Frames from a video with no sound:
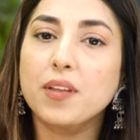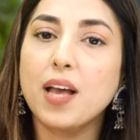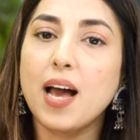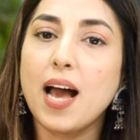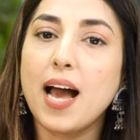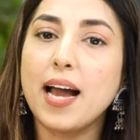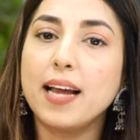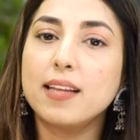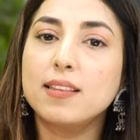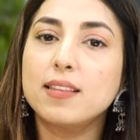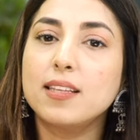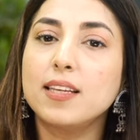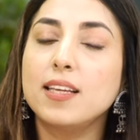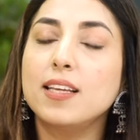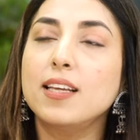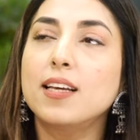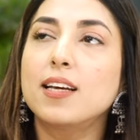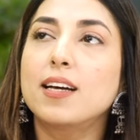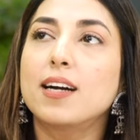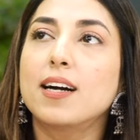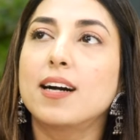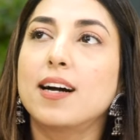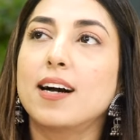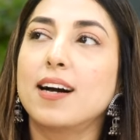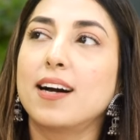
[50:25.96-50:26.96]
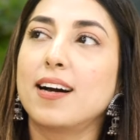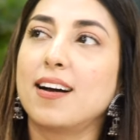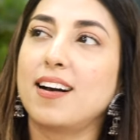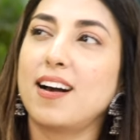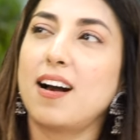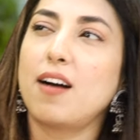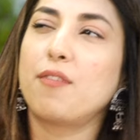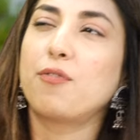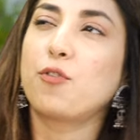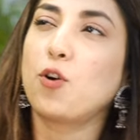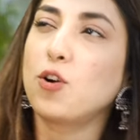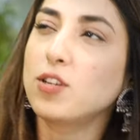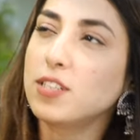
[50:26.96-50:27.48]
I think,
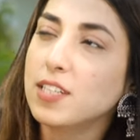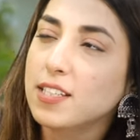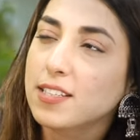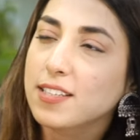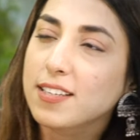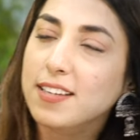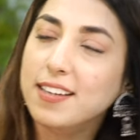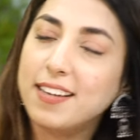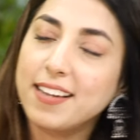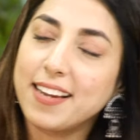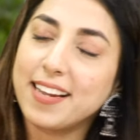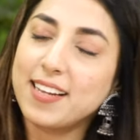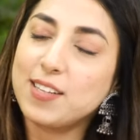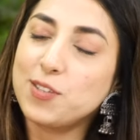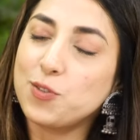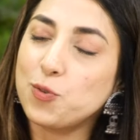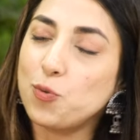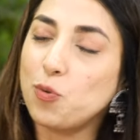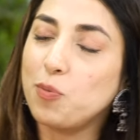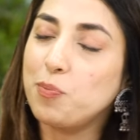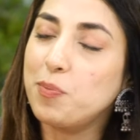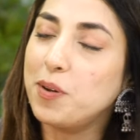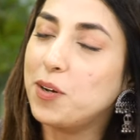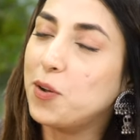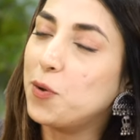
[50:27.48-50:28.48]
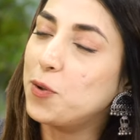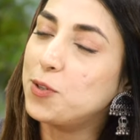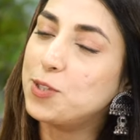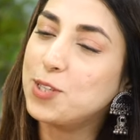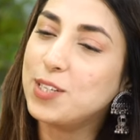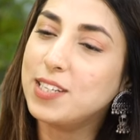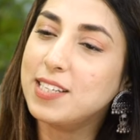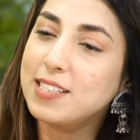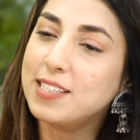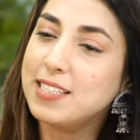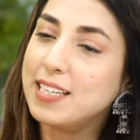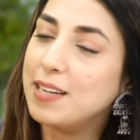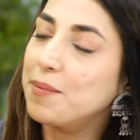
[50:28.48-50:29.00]
of course, it's a gray zone, but also
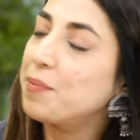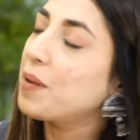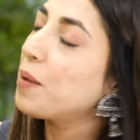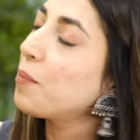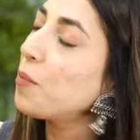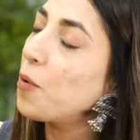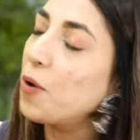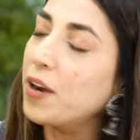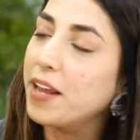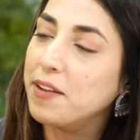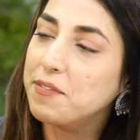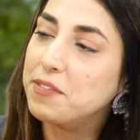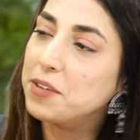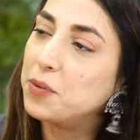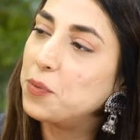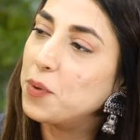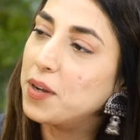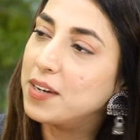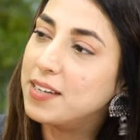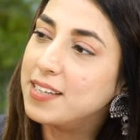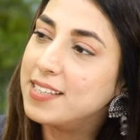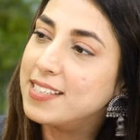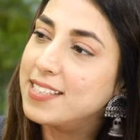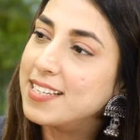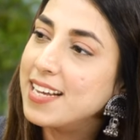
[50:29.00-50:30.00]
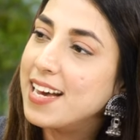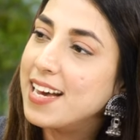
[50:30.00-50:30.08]
at the same time, not everyone is,